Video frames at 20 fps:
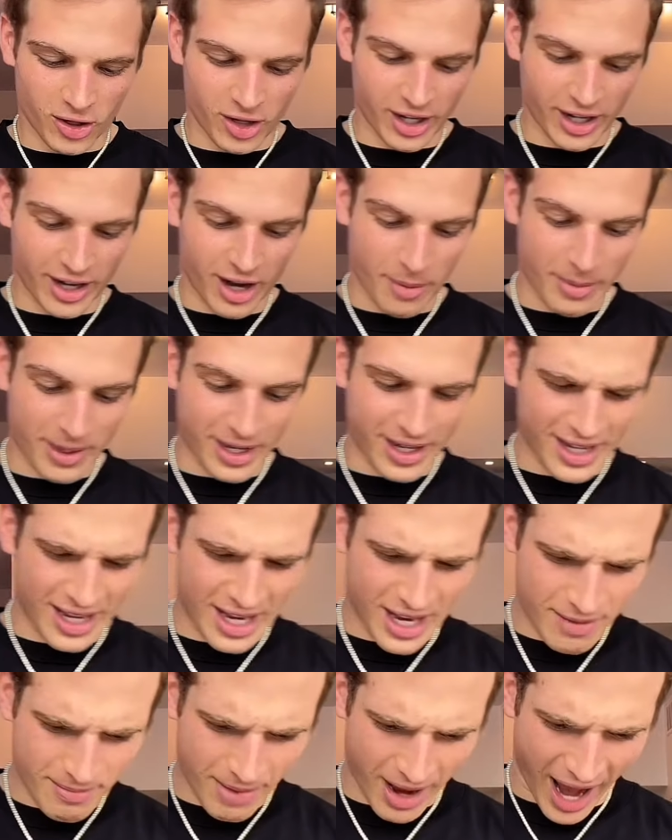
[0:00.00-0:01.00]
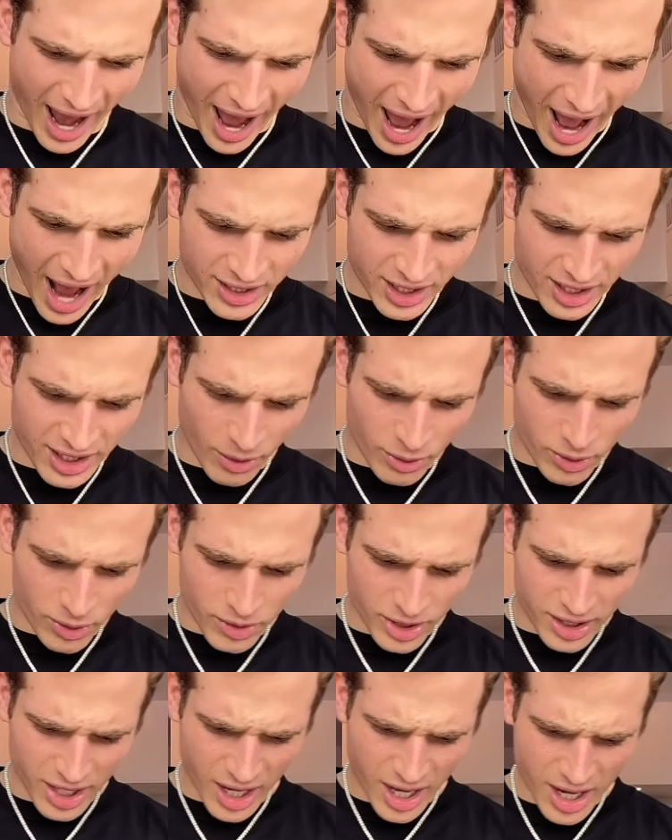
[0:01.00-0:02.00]
You're gonna come in and eat my ass? Is that
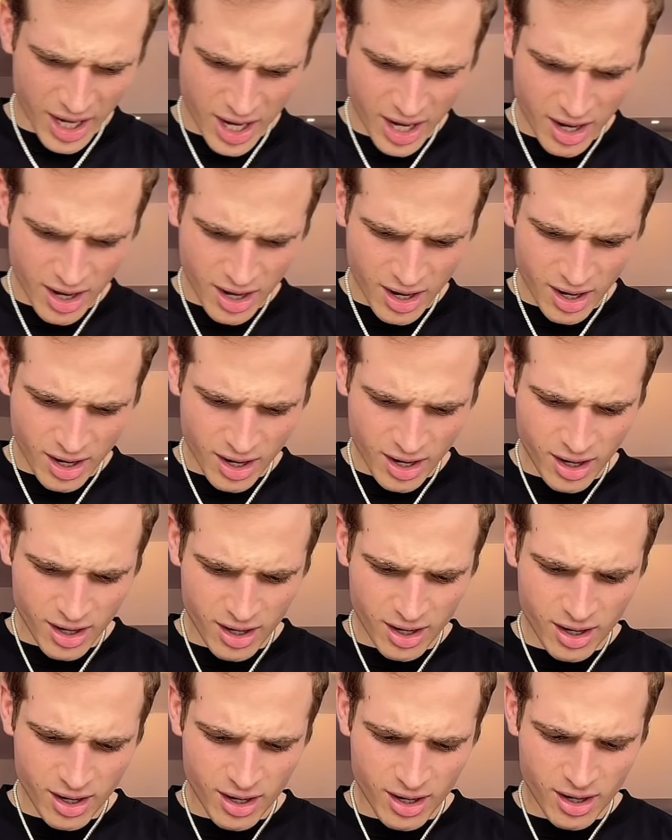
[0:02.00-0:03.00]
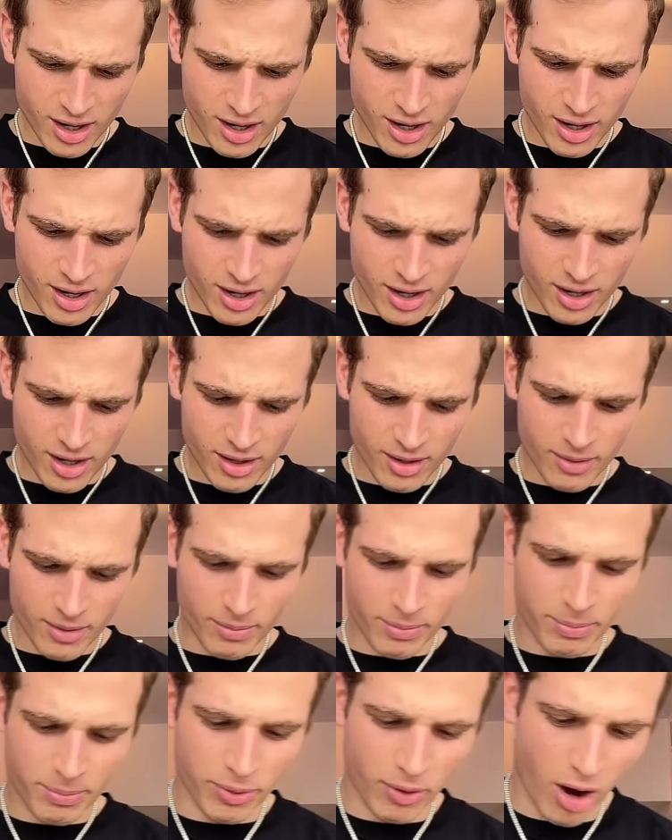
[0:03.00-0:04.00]
what you just said? Yes, that's
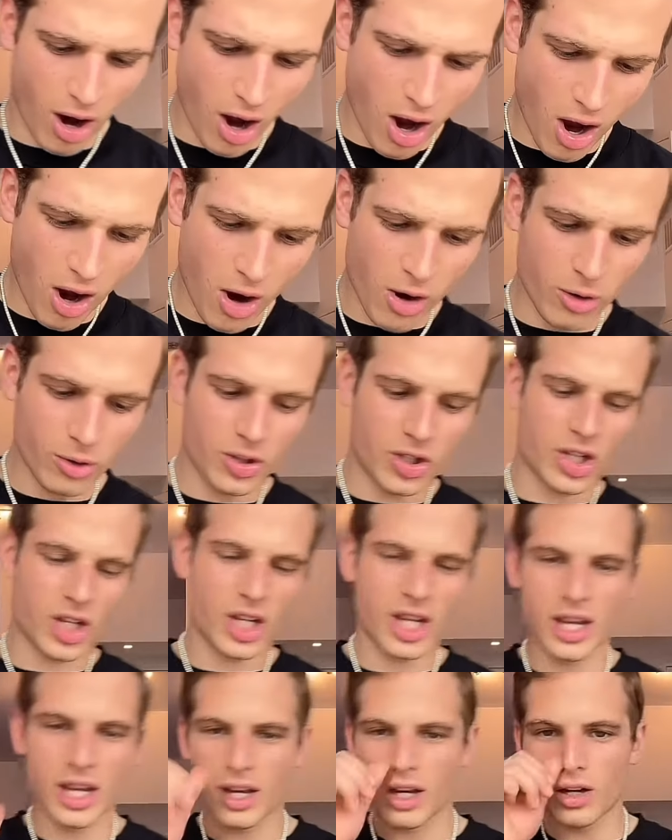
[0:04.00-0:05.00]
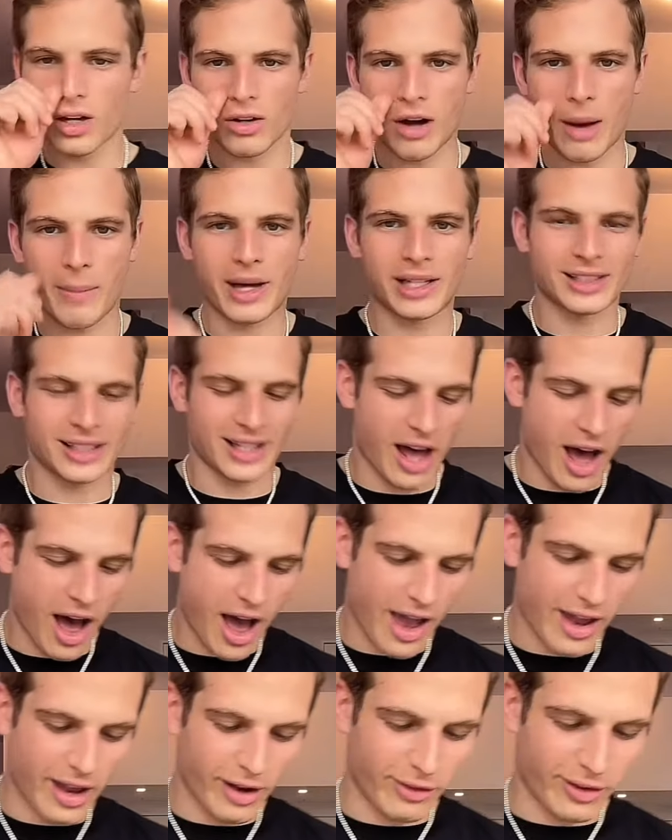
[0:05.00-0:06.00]
it. Bro, chill. I'm on
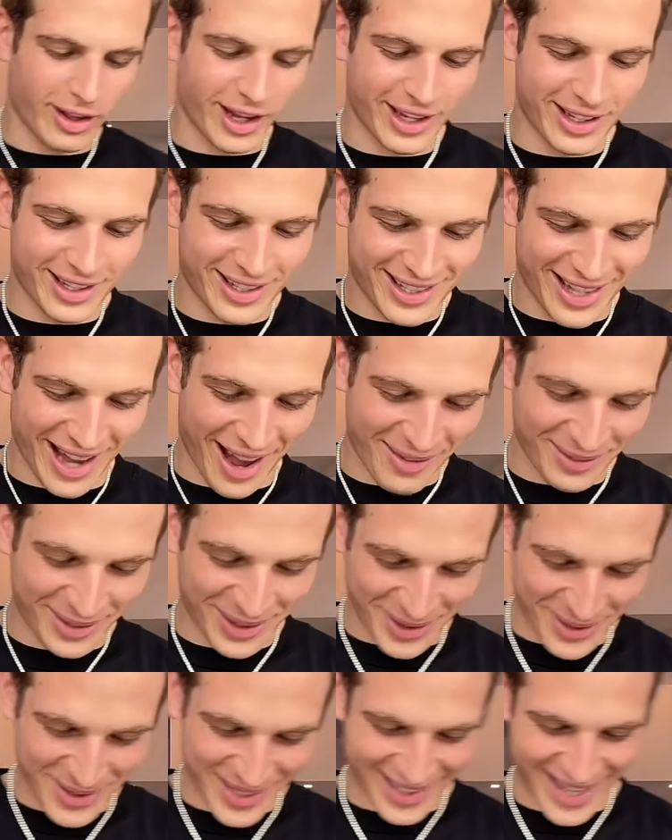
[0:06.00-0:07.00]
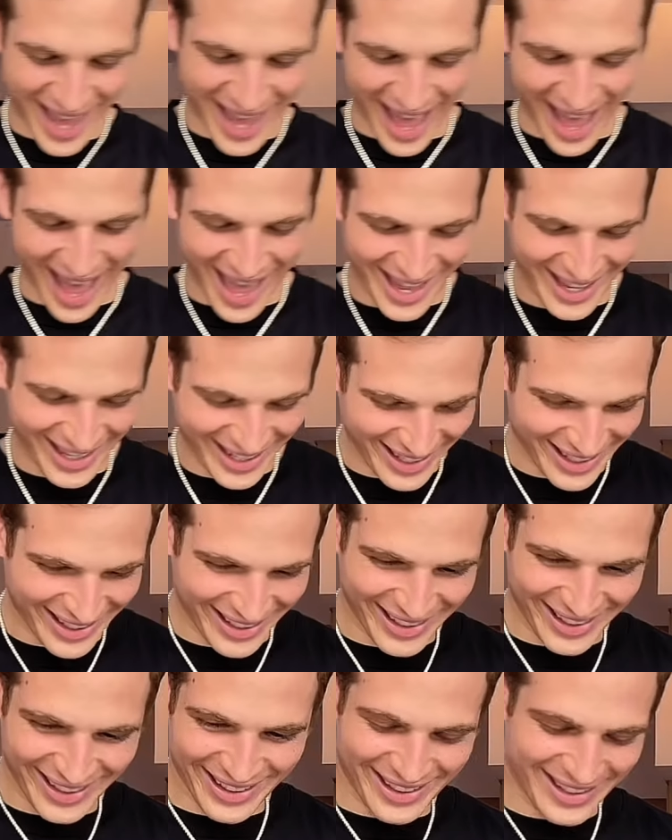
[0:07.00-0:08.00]
live. Like, stop doing that.